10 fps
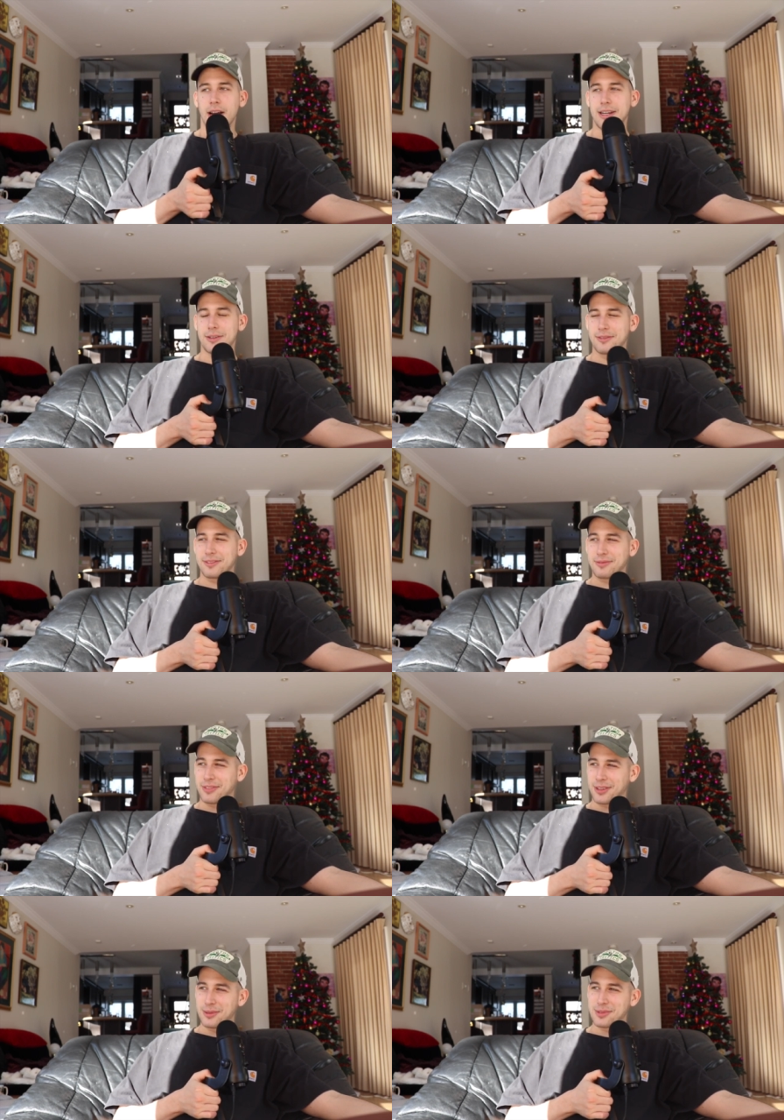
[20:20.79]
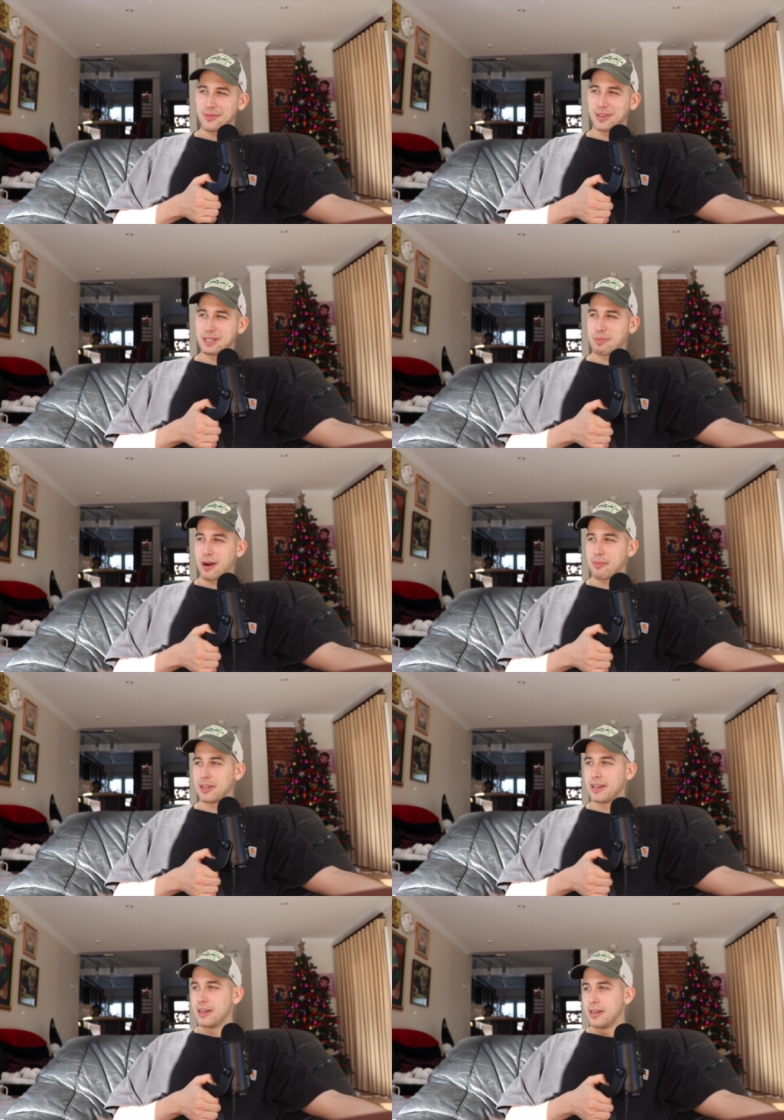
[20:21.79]
and don't f- close the fridge
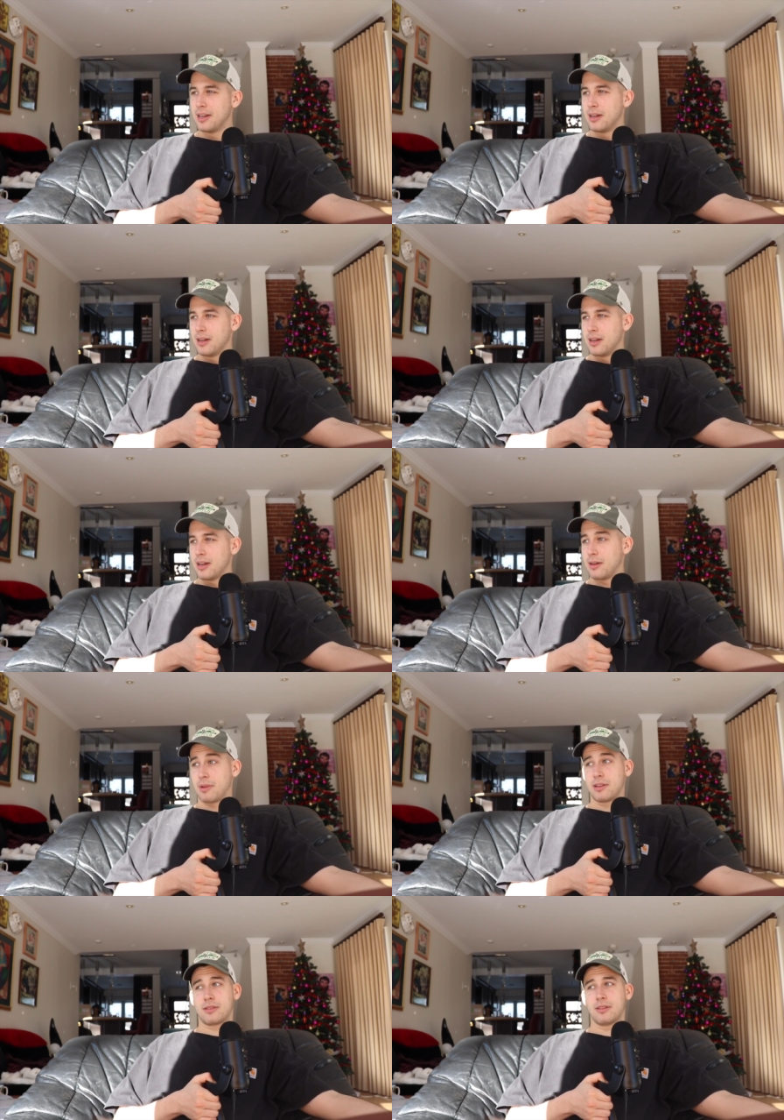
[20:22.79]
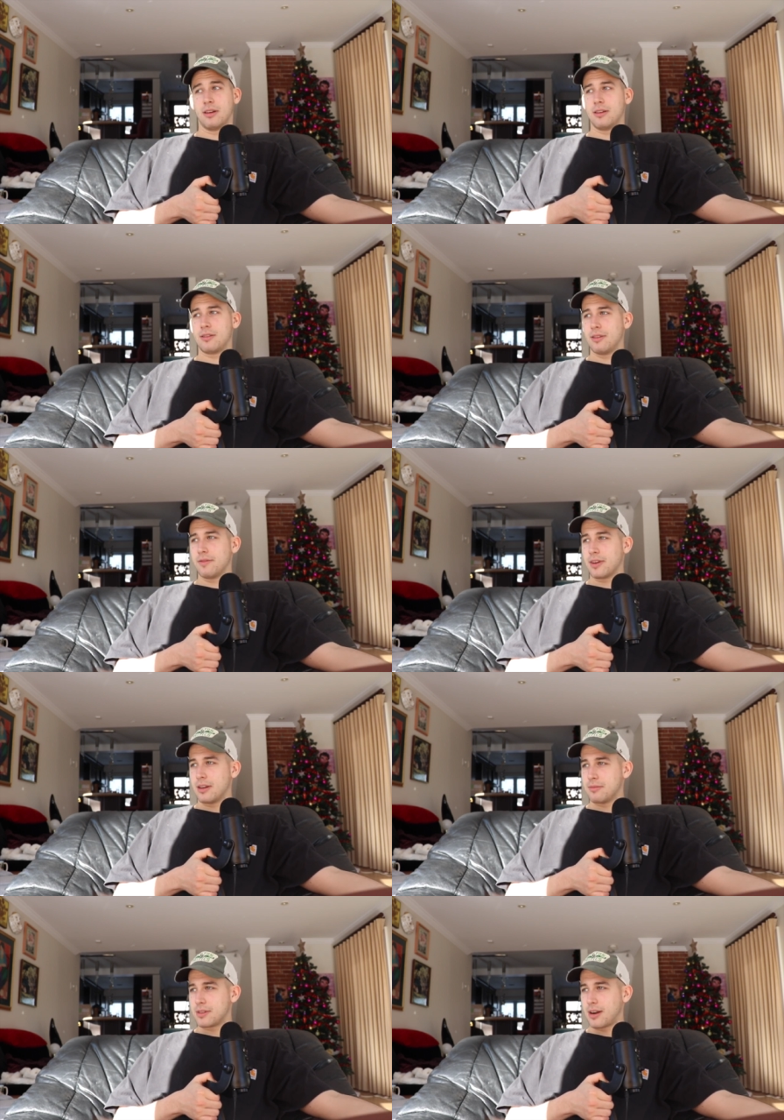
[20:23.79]
properly. And my son, don't even get
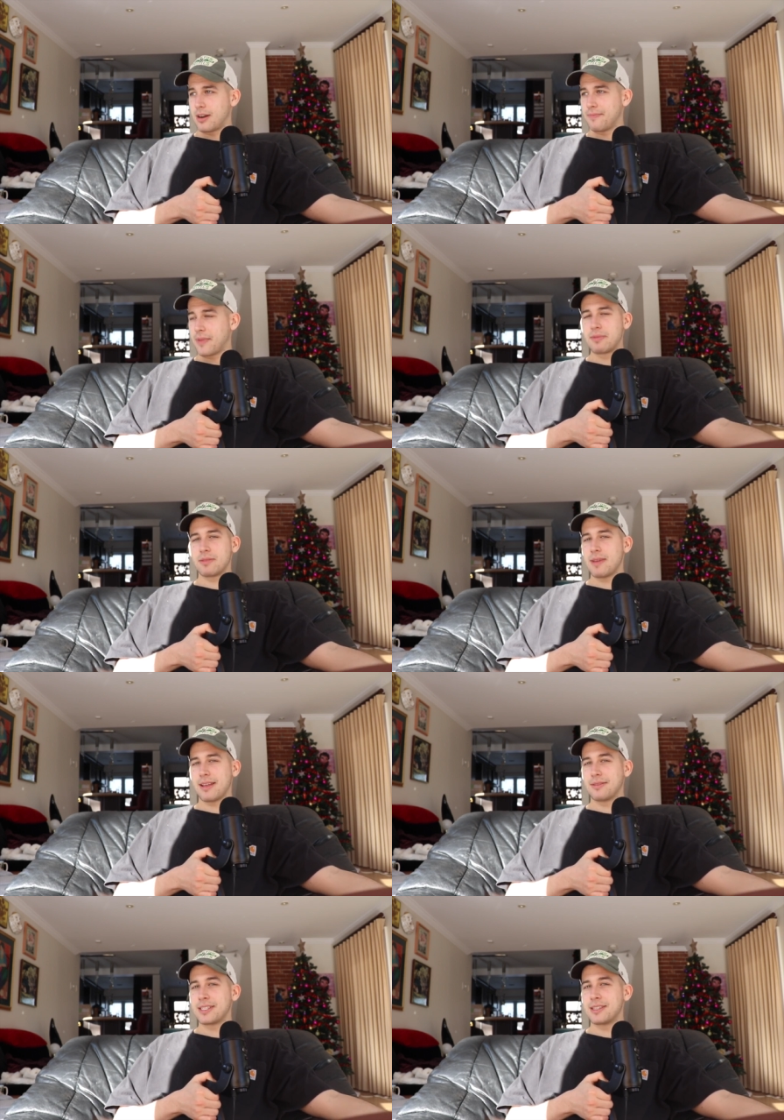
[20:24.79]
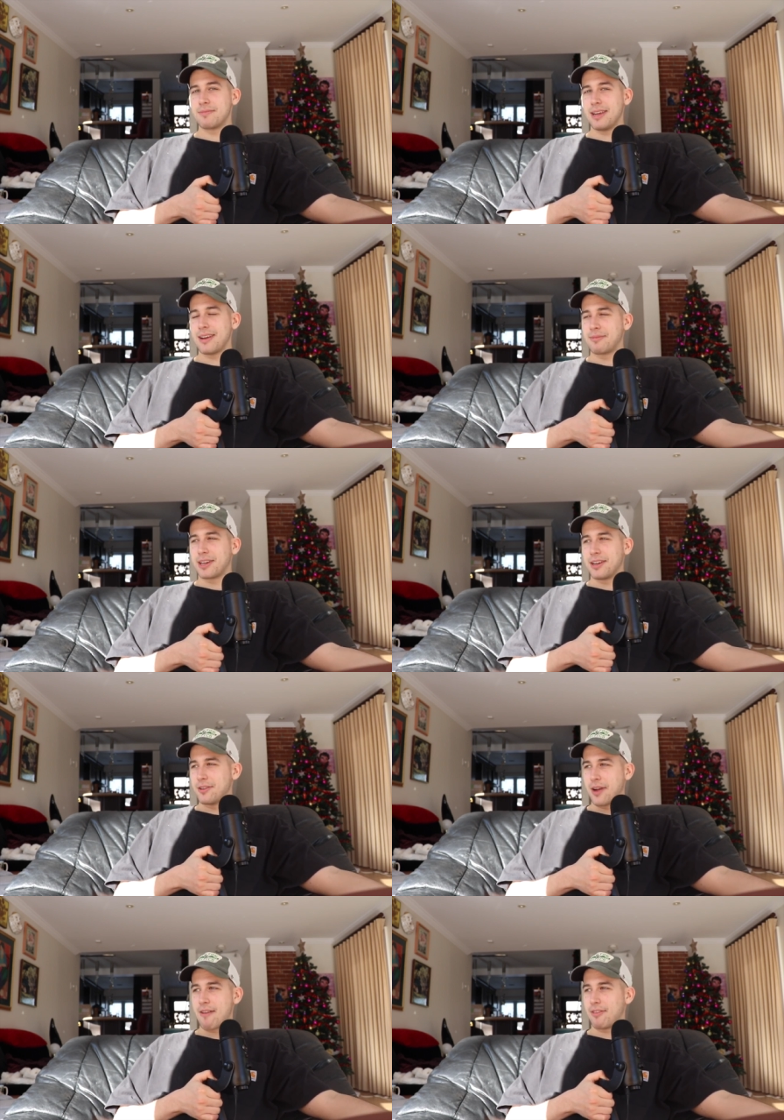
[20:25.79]
him started. I'm just making. Uh, this is me. I'm gonna
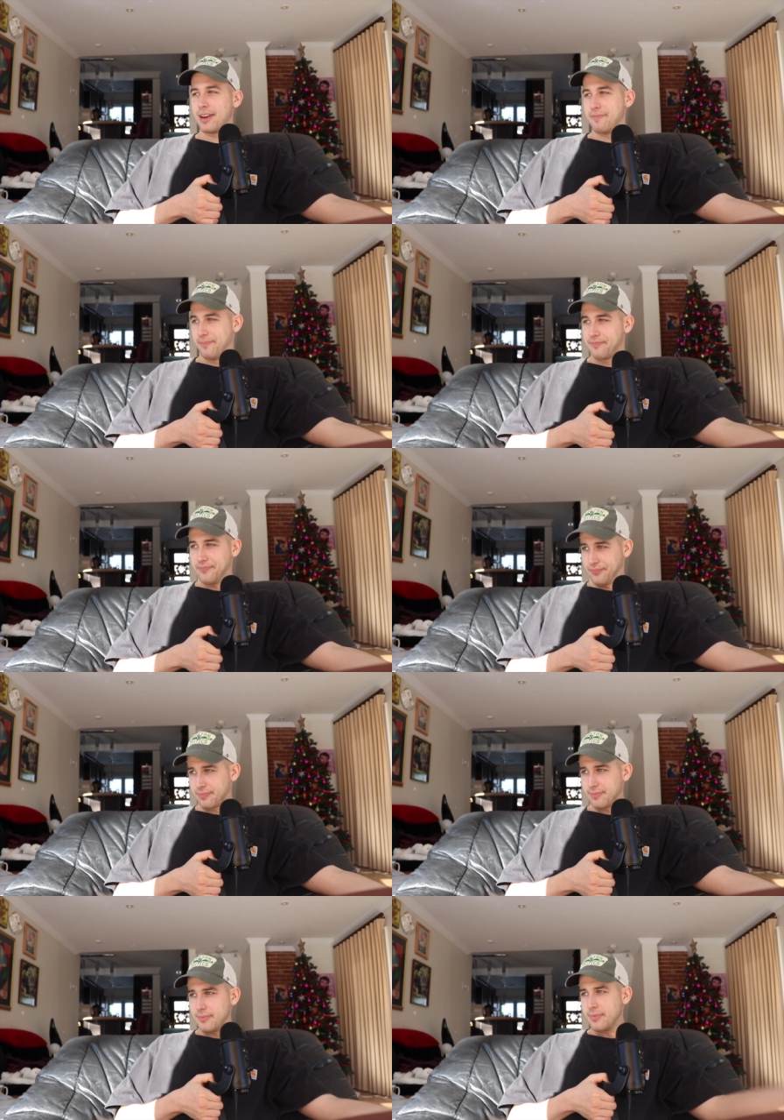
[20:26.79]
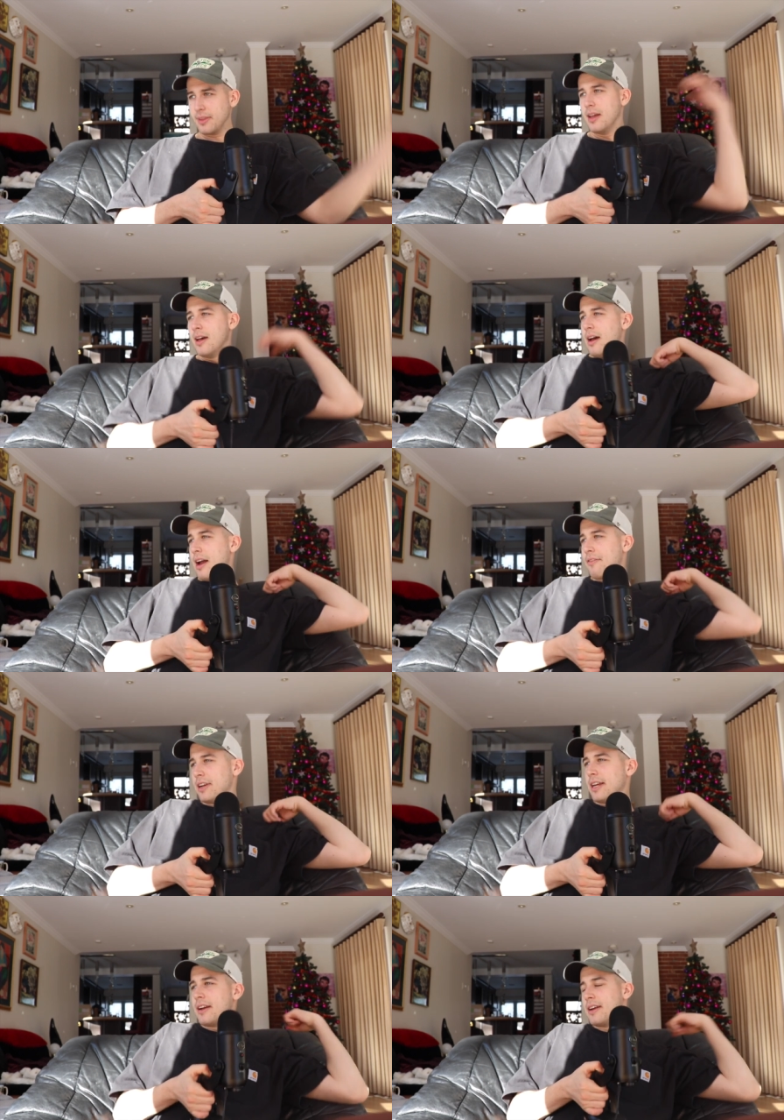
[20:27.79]
do every,
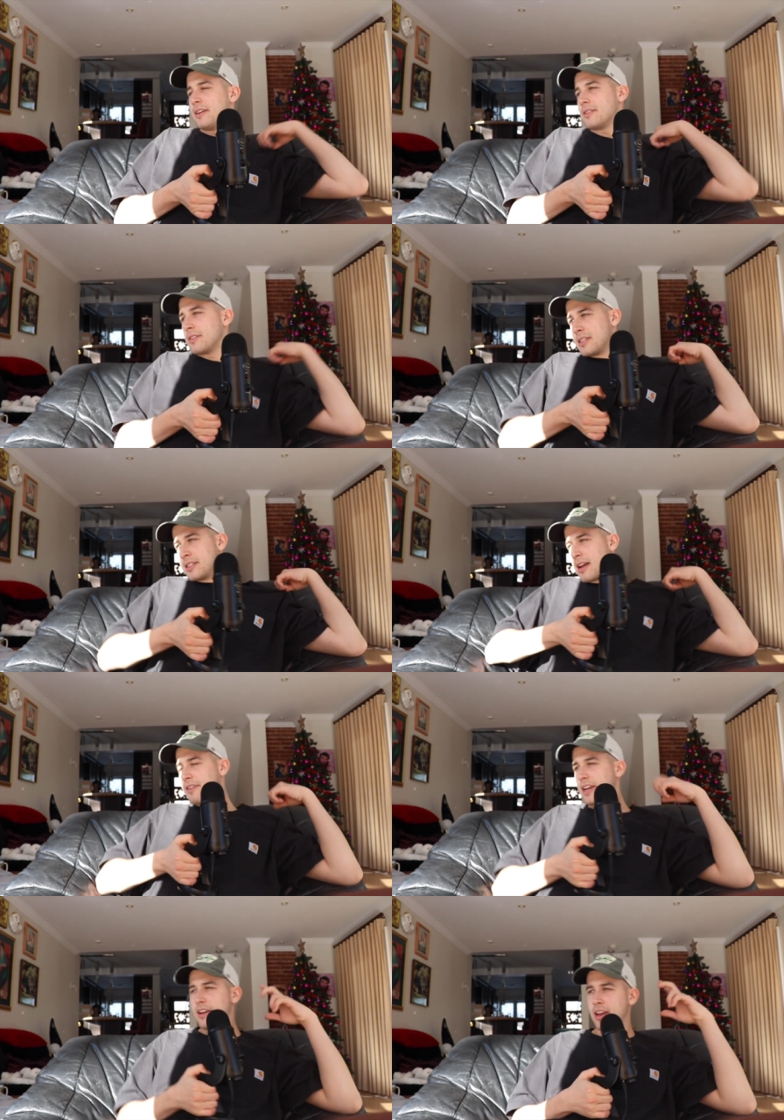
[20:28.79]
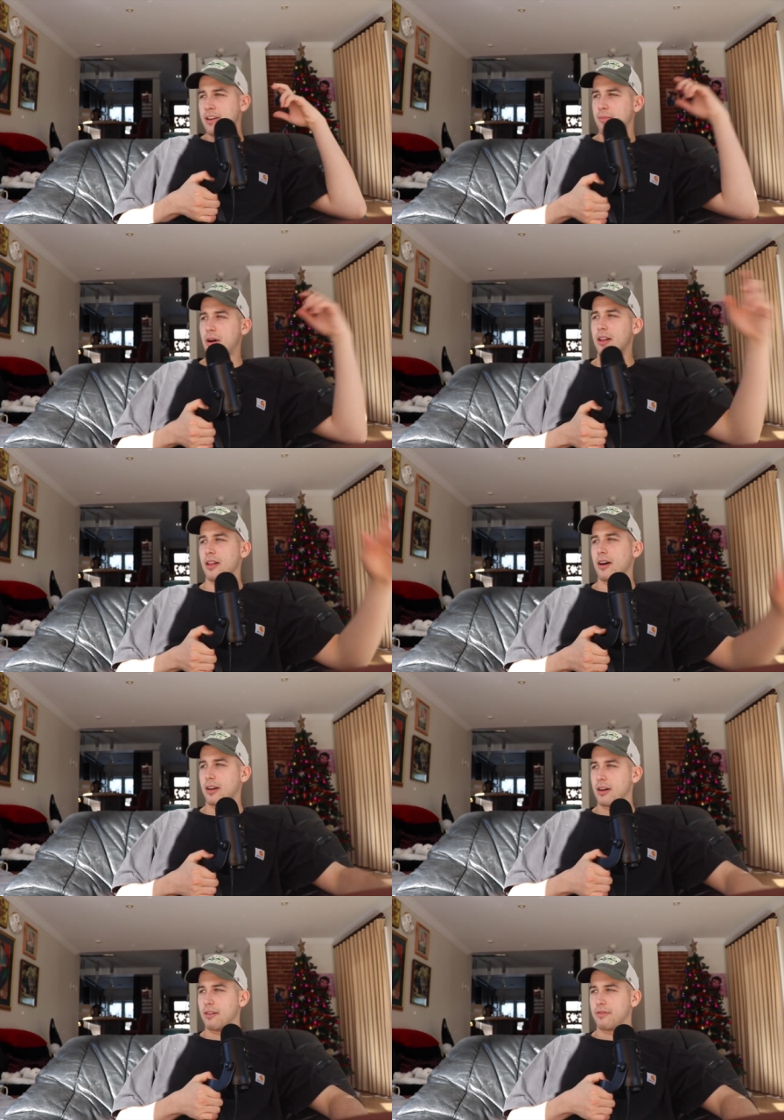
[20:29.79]
every in. This is every inner
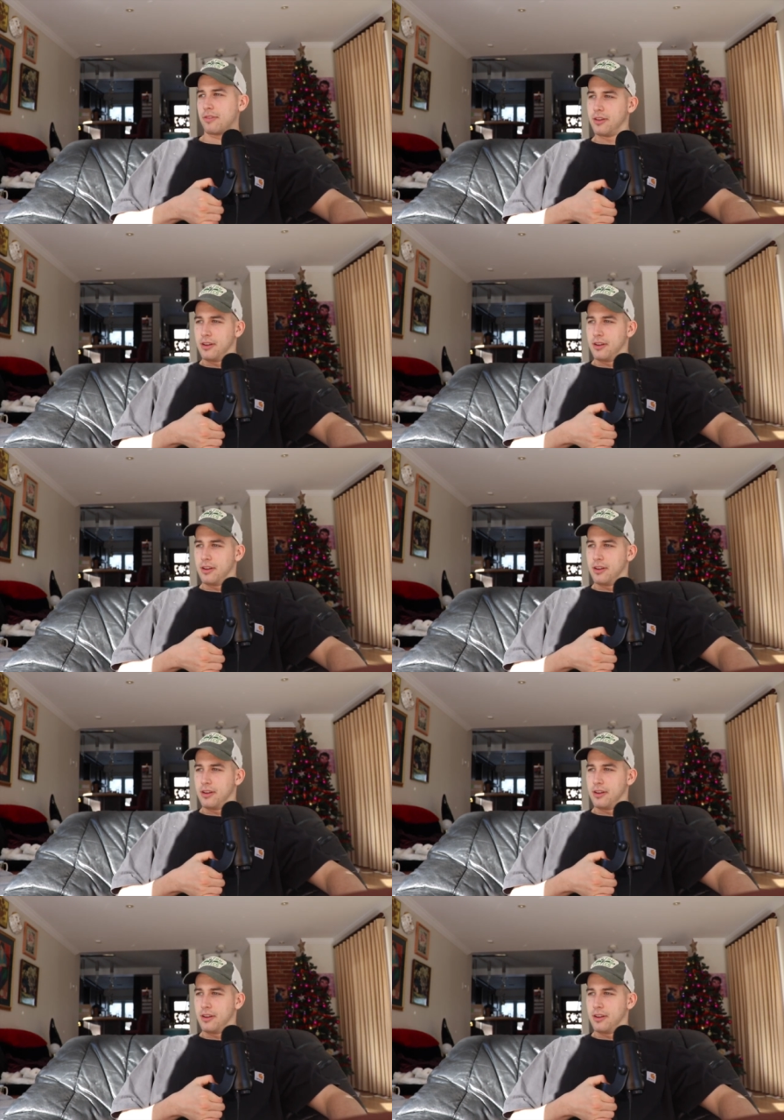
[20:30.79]
monologue of